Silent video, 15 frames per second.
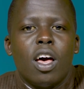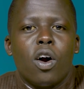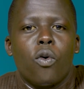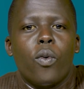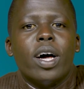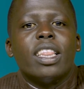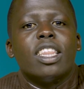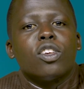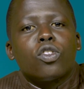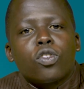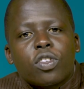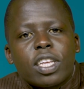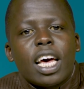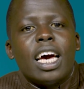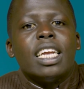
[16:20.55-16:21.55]
When the
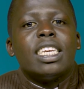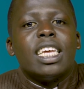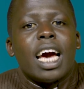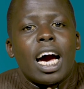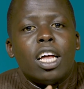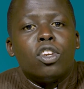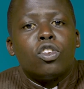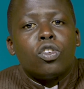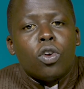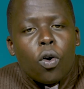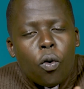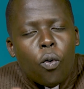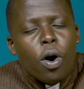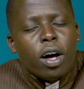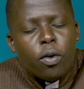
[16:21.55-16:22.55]
society had,
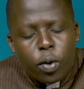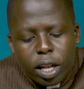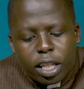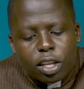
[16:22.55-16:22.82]
when